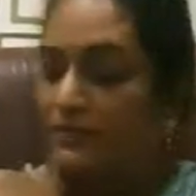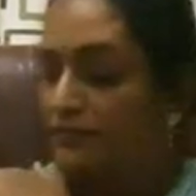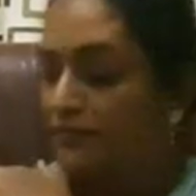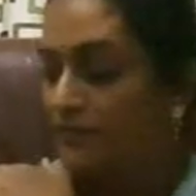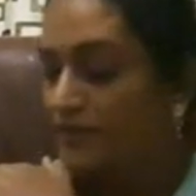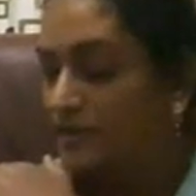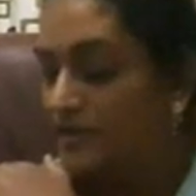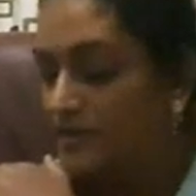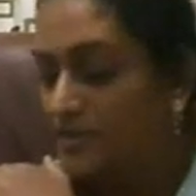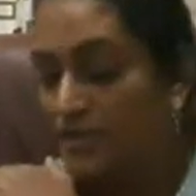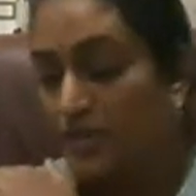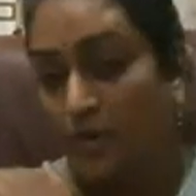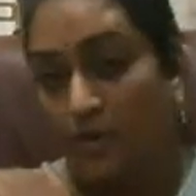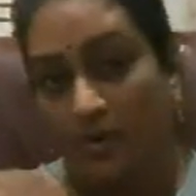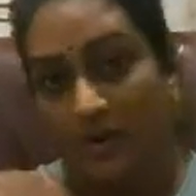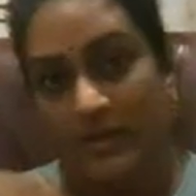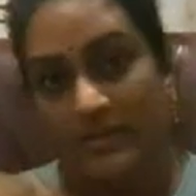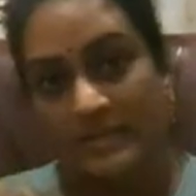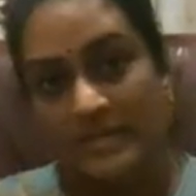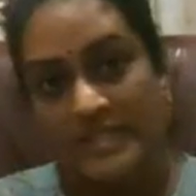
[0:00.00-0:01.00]
For
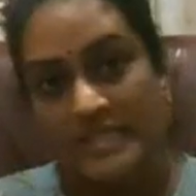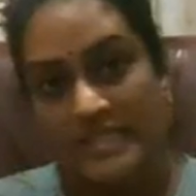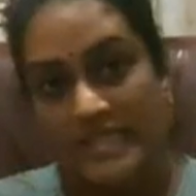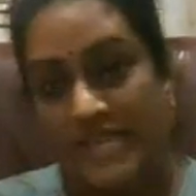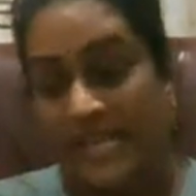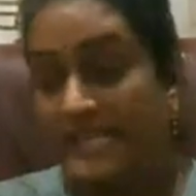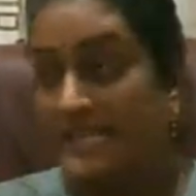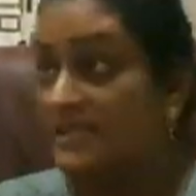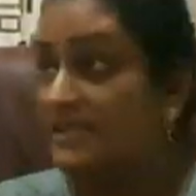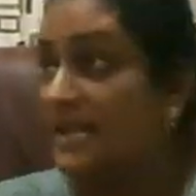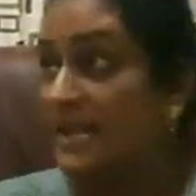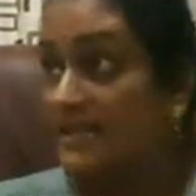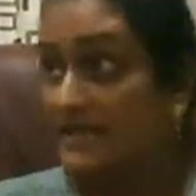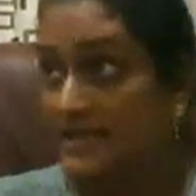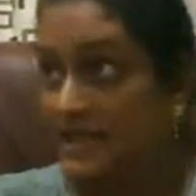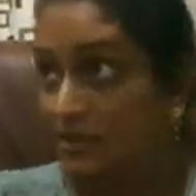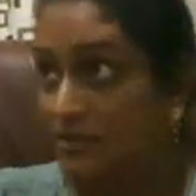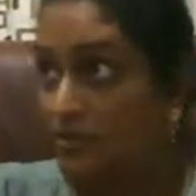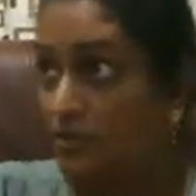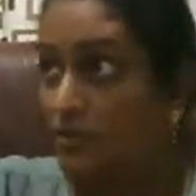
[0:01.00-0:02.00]
shoulders, yes, as
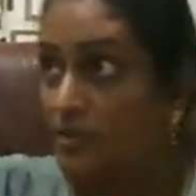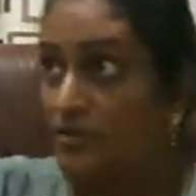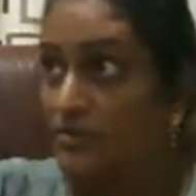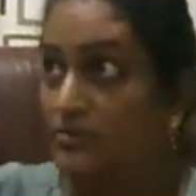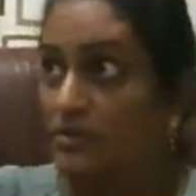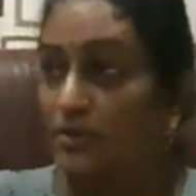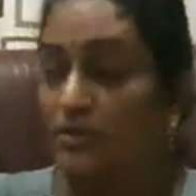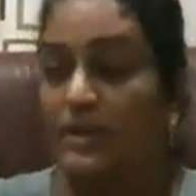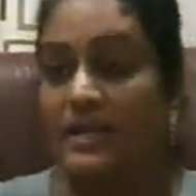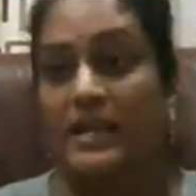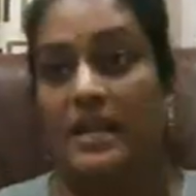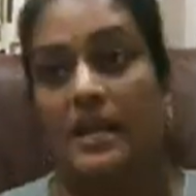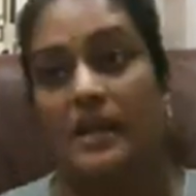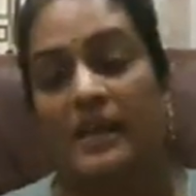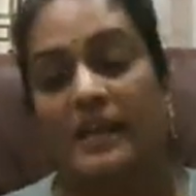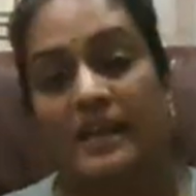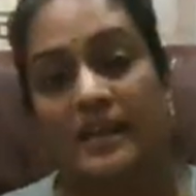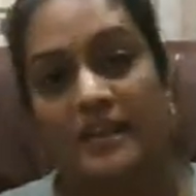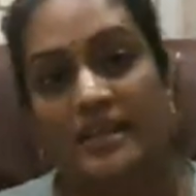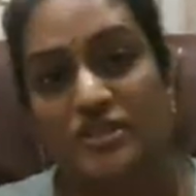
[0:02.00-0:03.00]
I told you, you can
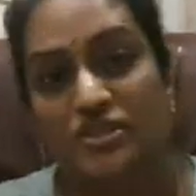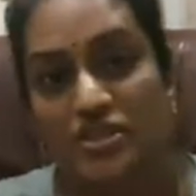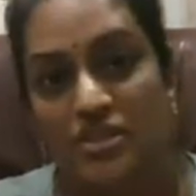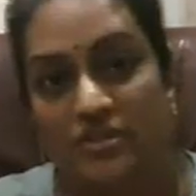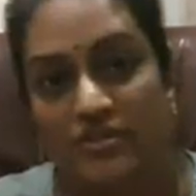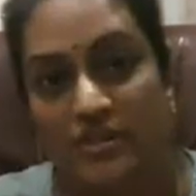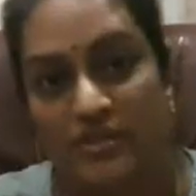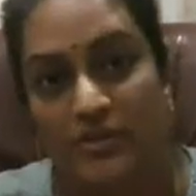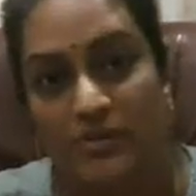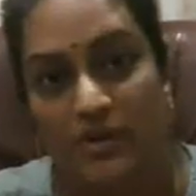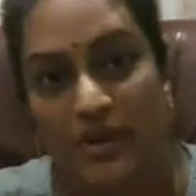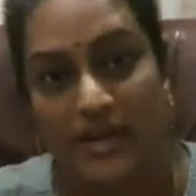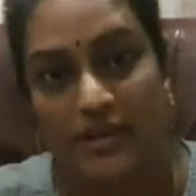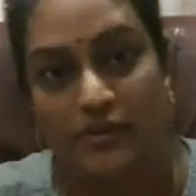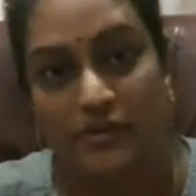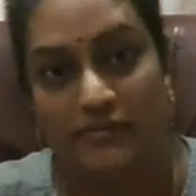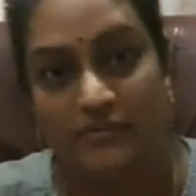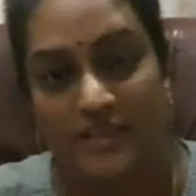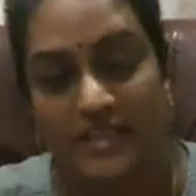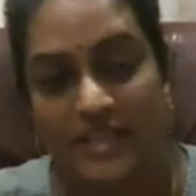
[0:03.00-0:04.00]
encourage children to
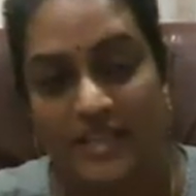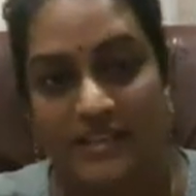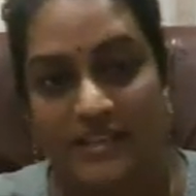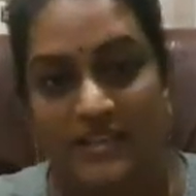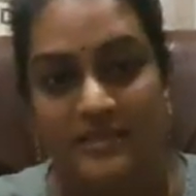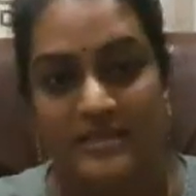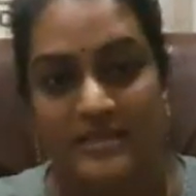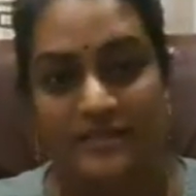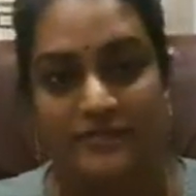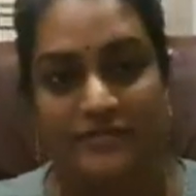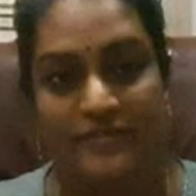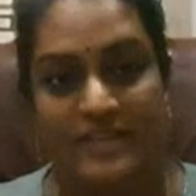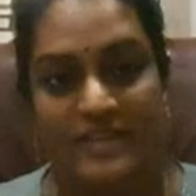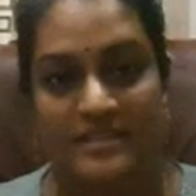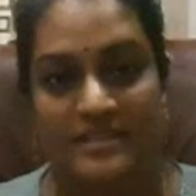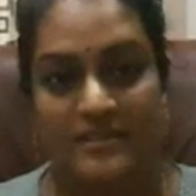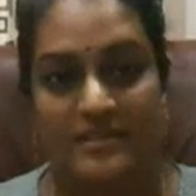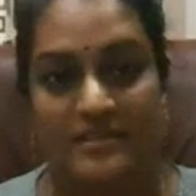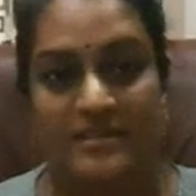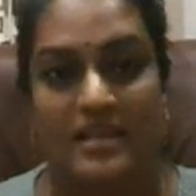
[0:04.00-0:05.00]
write on vertical
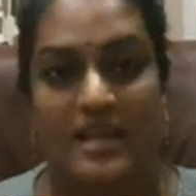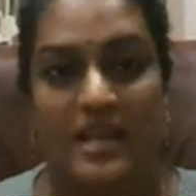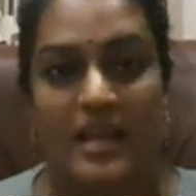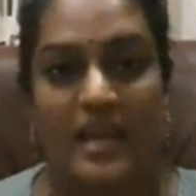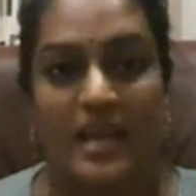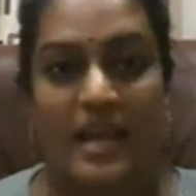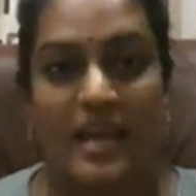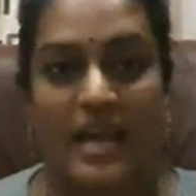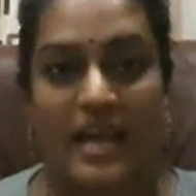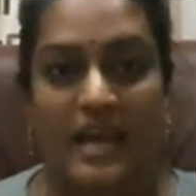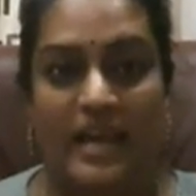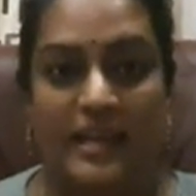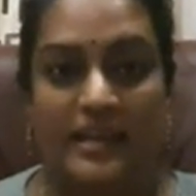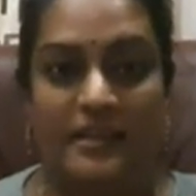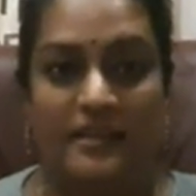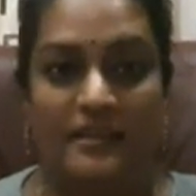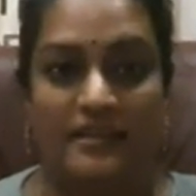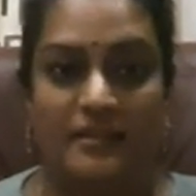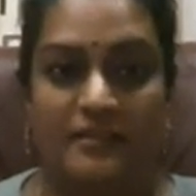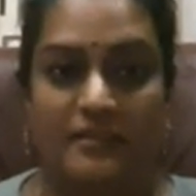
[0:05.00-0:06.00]
surfaces,
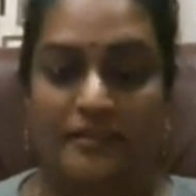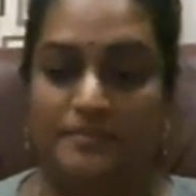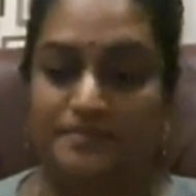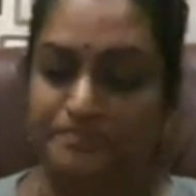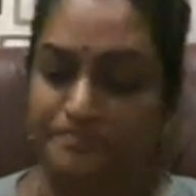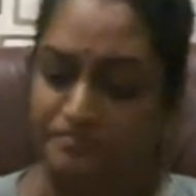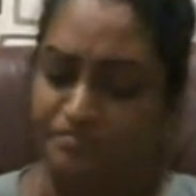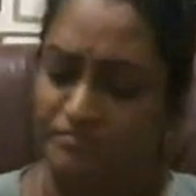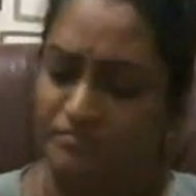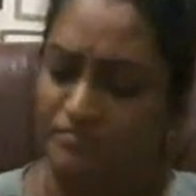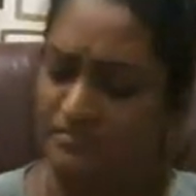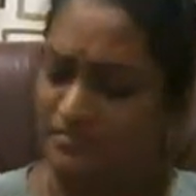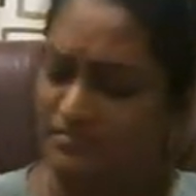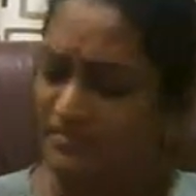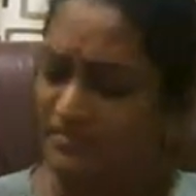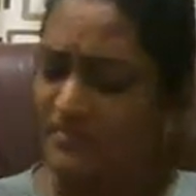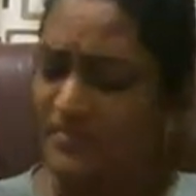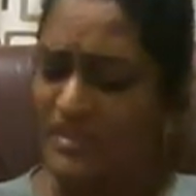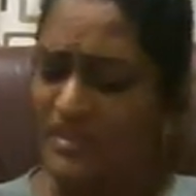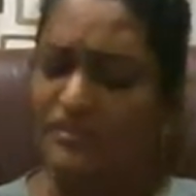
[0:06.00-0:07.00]
and
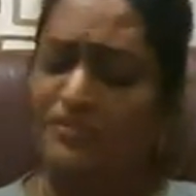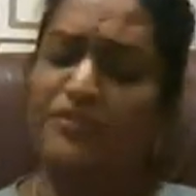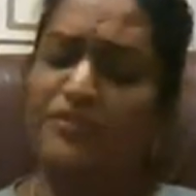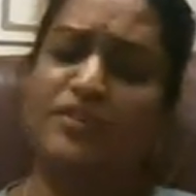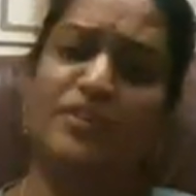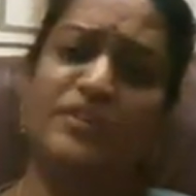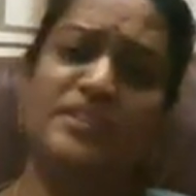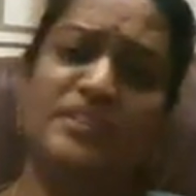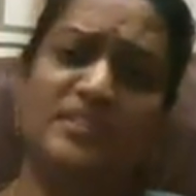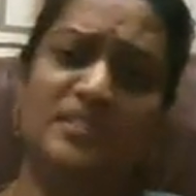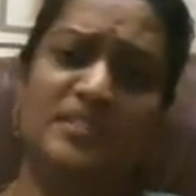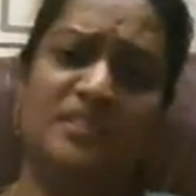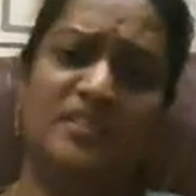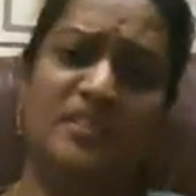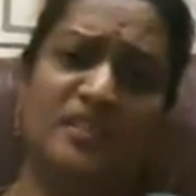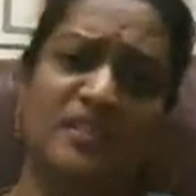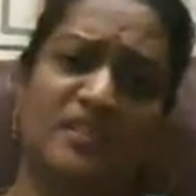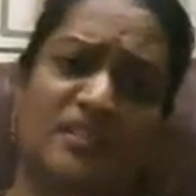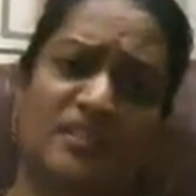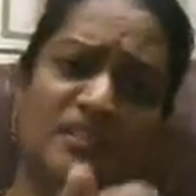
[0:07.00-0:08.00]
for
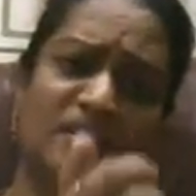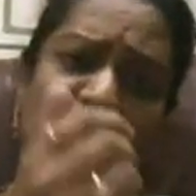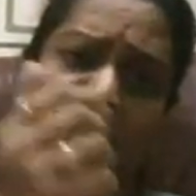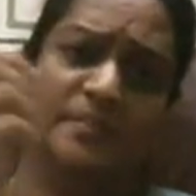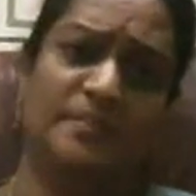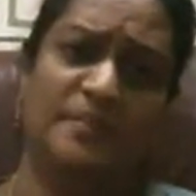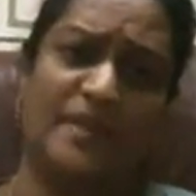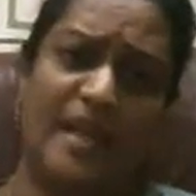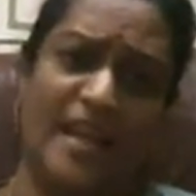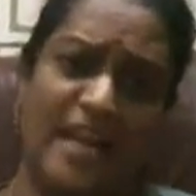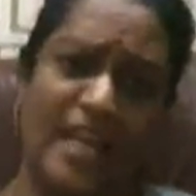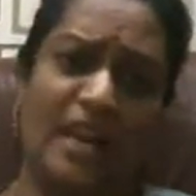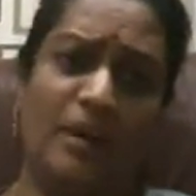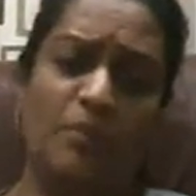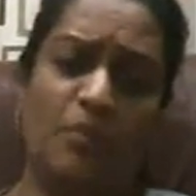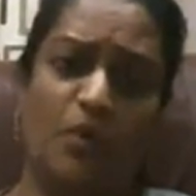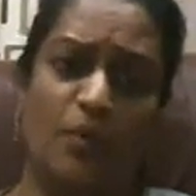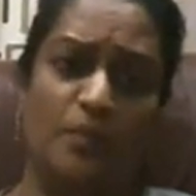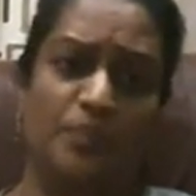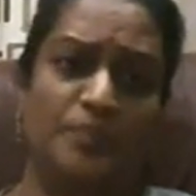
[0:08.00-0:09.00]
the
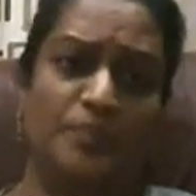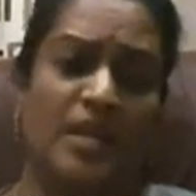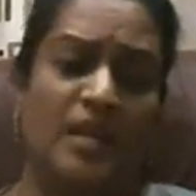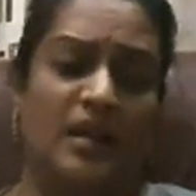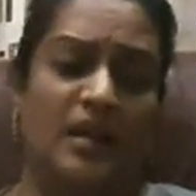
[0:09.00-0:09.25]
elbow,